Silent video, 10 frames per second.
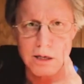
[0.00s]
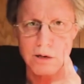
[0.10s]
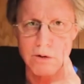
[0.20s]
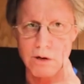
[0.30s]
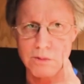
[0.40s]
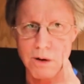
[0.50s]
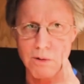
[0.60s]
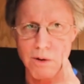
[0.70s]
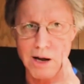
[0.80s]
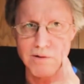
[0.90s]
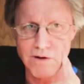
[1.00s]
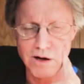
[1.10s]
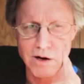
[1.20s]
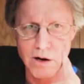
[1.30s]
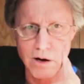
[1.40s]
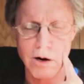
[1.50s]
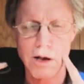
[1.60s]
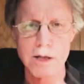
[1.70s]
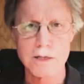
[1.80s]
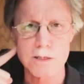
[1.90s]
So here's my right
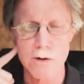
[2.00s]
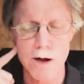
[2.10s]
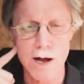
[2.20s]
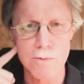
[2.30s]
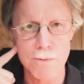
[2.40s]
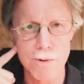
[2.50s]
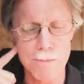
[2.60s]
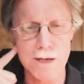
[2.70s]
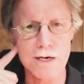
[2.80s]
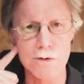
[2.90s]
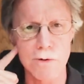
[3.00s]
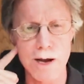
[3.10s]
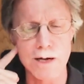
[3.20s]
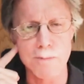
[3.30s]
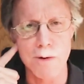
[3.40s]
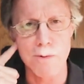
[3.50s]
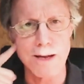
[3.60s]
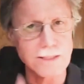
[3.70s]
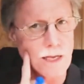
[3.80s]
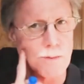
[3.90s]
finger. So I will, I'm not going to grind on my
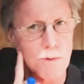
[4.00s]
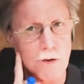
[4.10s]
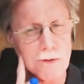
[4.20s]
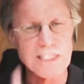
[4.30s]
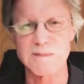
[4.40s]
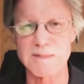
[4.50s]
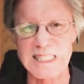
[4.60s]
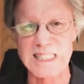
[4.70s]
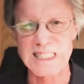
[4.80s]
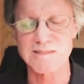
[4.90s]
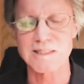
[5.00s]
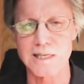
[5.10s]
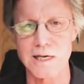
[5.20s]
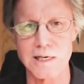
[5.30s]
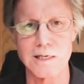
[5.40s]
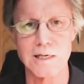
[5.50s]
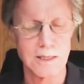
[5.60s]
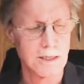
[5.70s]
right side, I'm going to grind on my left side.